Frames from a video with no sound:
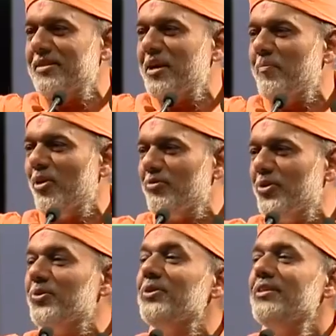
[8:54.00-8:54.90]
a couple of
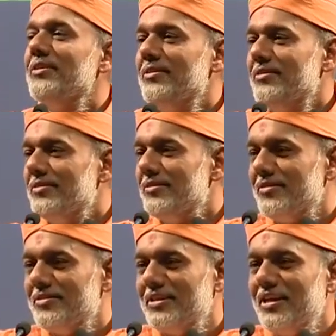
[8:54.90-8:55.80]
you.
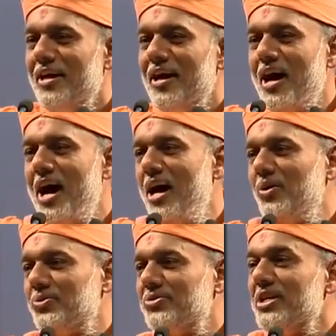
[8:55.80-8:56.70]
A
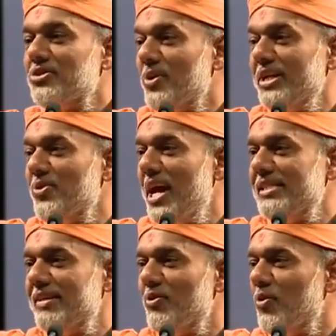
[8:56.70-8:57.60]
house. Just raise your
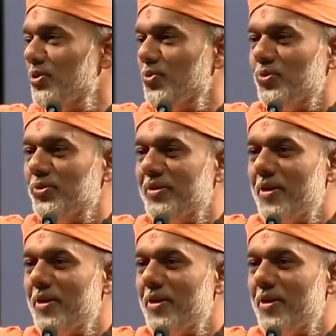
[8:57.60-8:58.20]
hands if you want to.